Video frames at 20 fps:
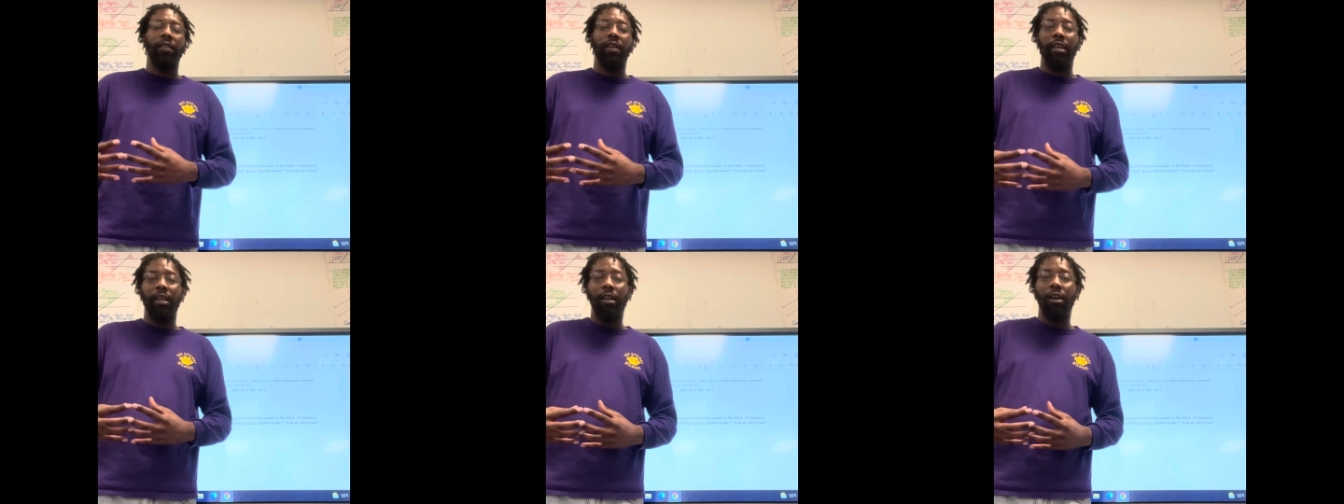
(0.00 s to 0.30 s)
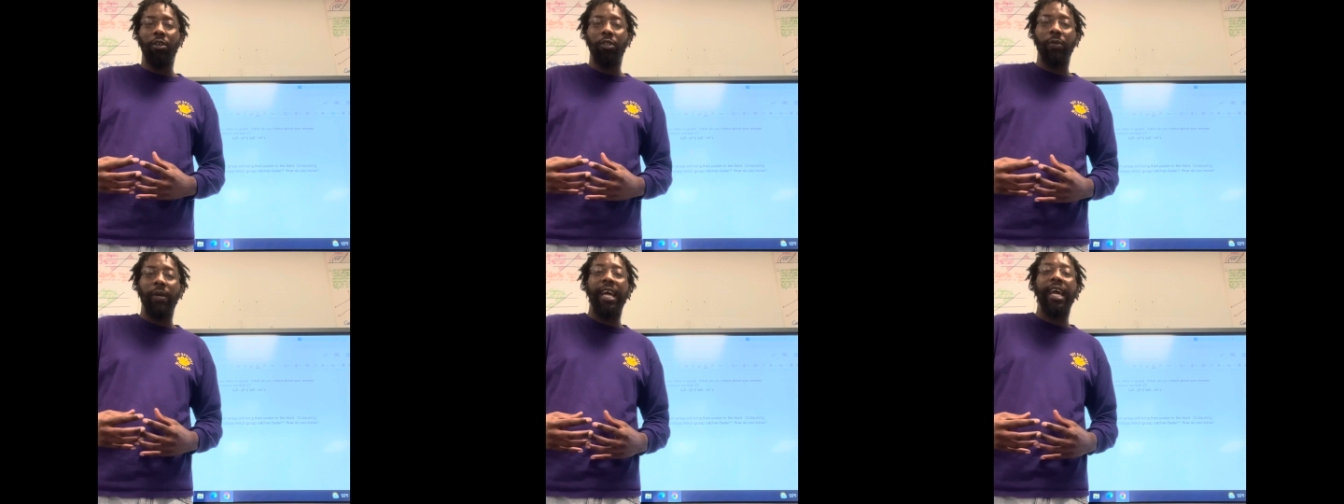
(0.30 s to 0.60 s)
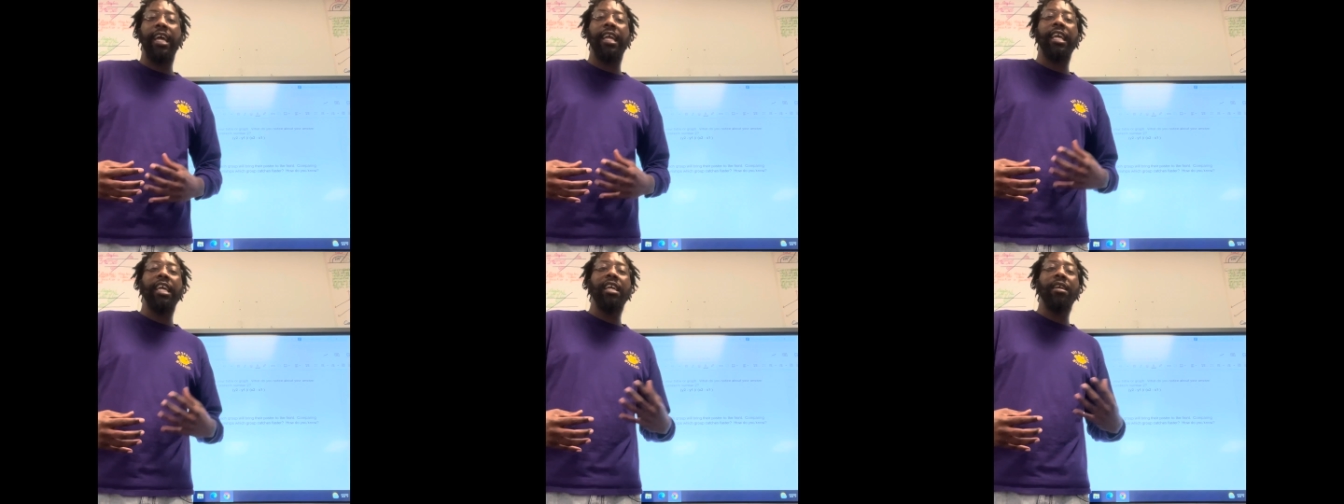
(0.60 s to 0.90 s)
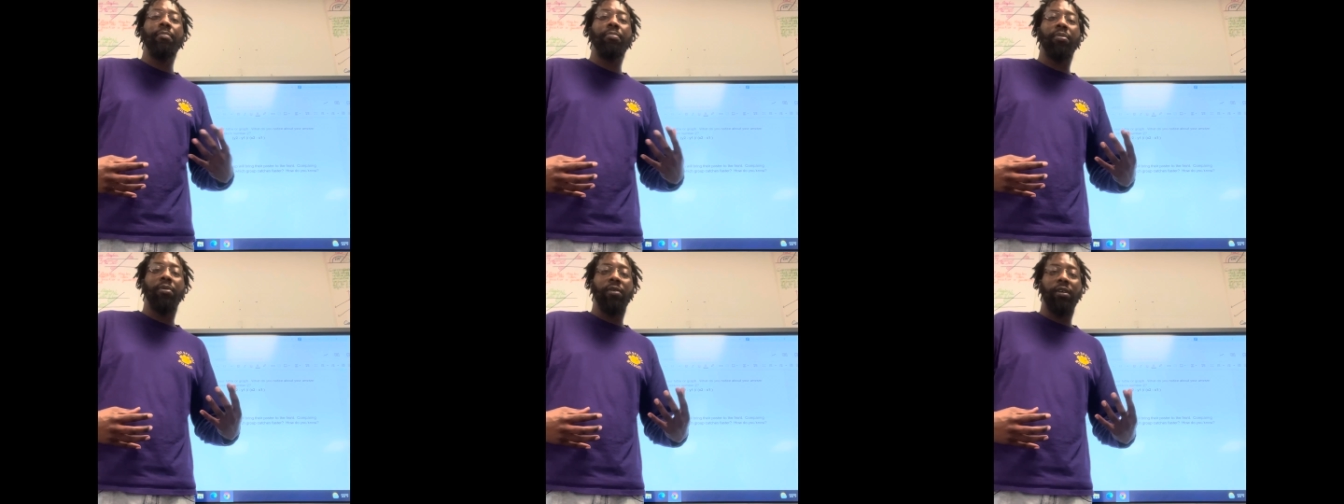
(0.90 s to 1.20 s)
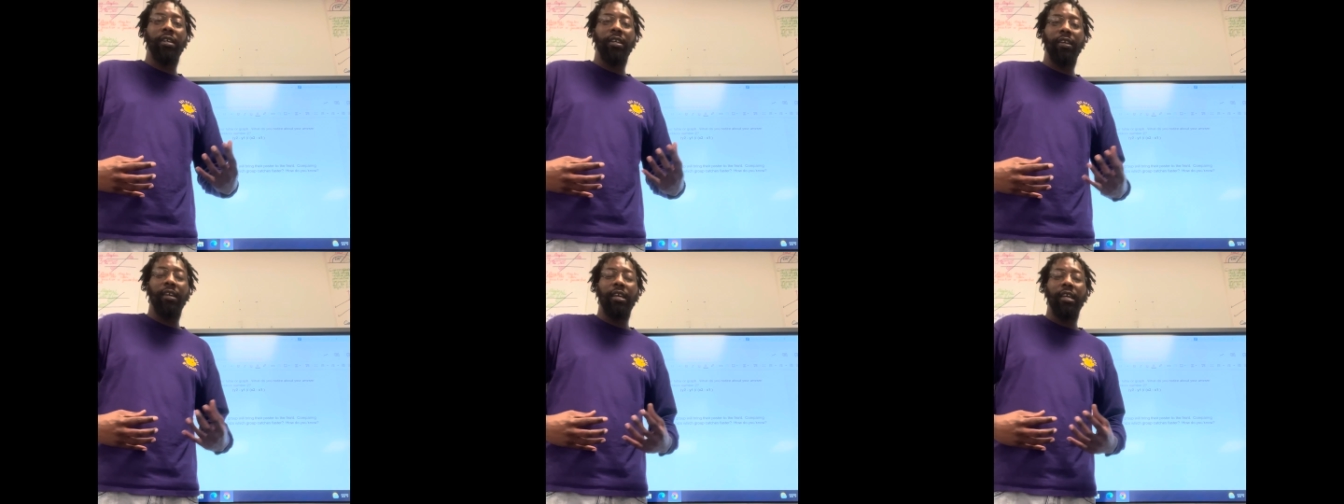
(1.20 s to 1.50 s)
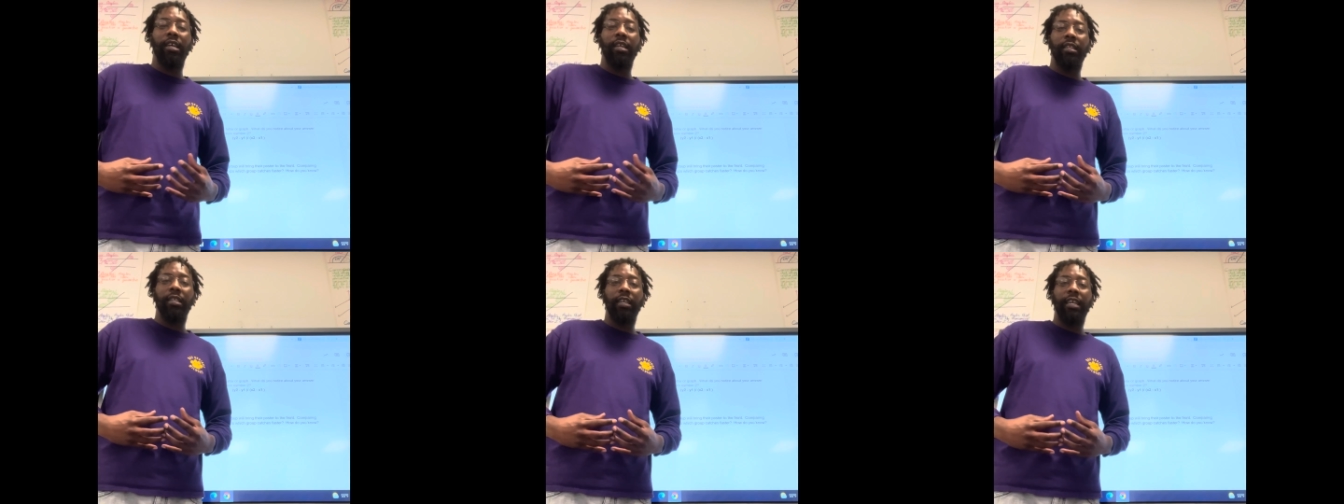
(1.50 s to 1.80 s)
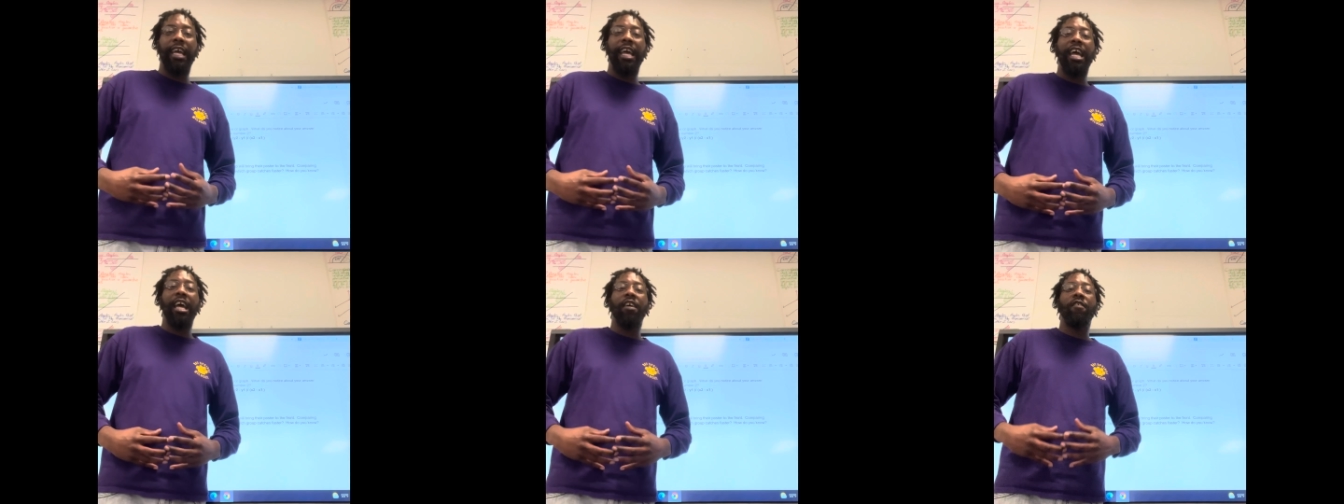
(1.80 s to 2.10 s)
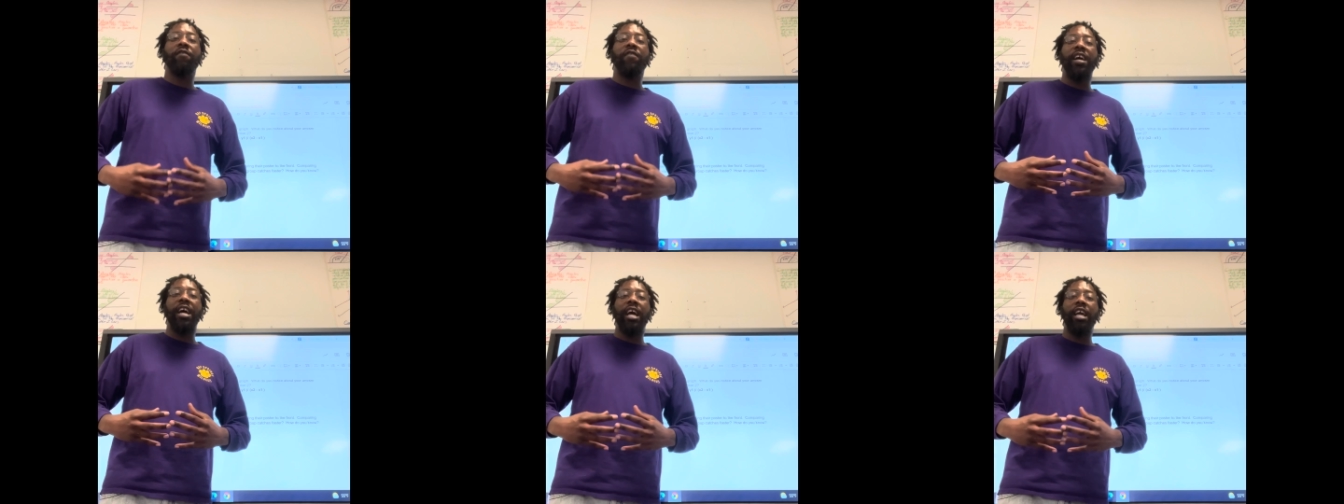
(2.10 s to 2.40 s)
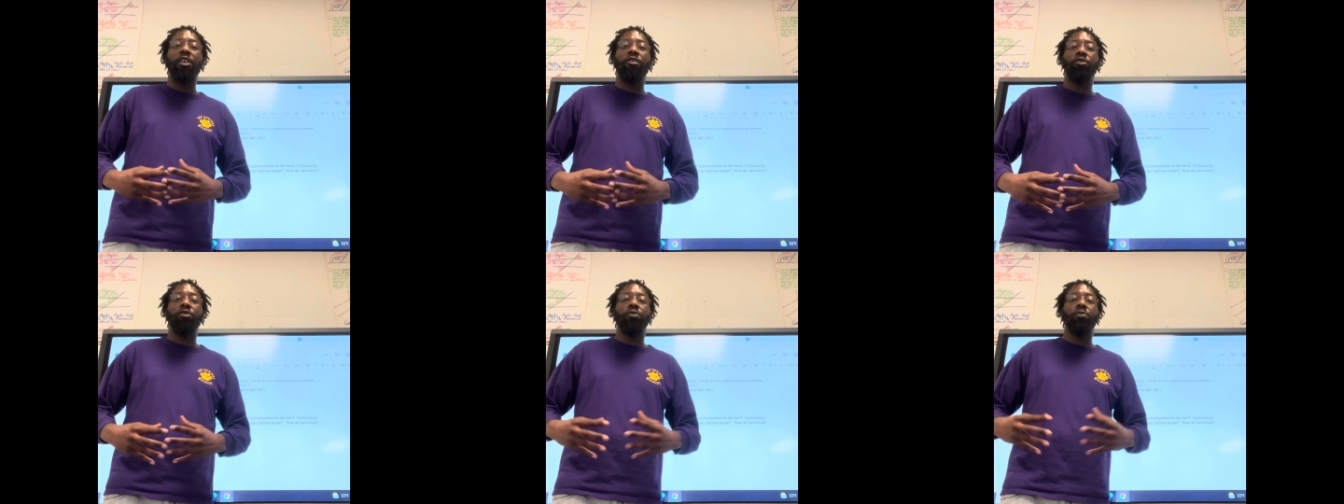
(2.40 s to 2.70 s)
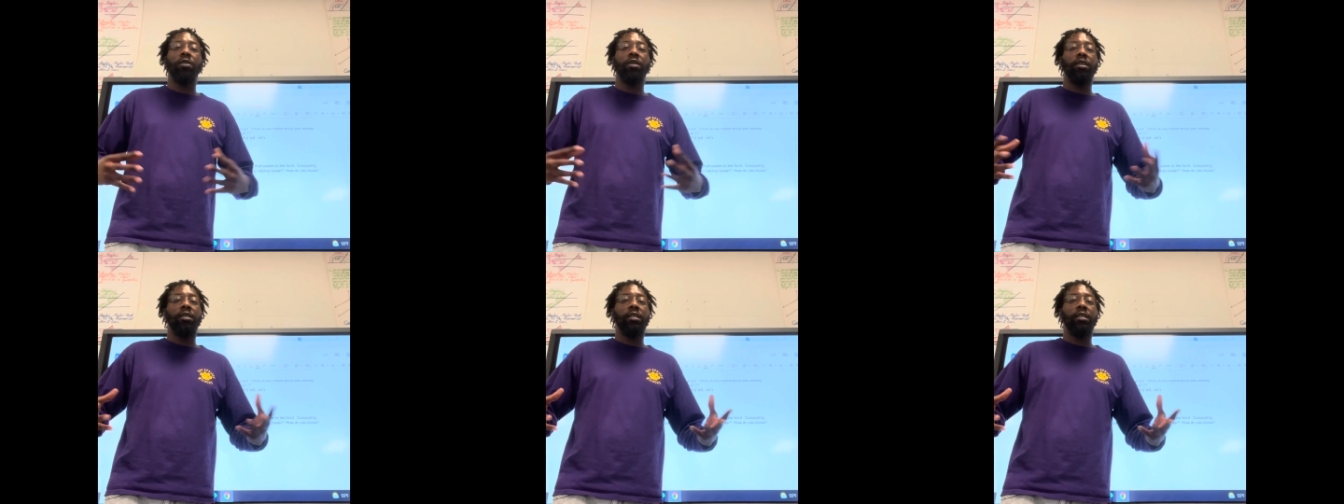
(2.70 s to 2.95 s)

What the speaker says: and also add input that add value to what they're